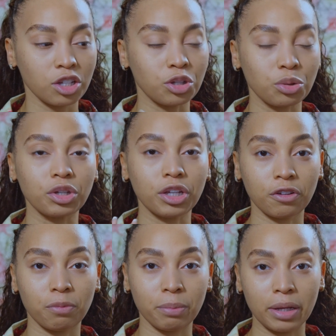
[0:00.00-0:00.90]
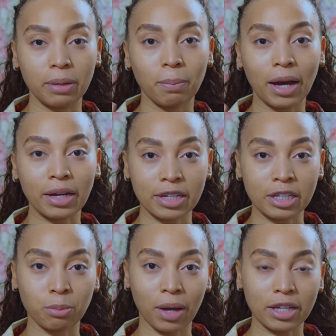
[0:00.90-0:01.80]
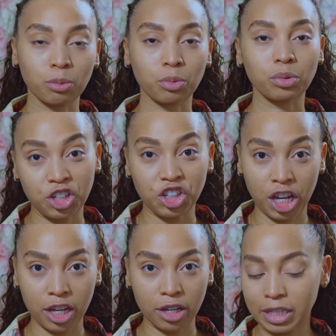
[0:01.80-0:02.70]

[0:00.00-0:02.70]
to give me my customizable shade.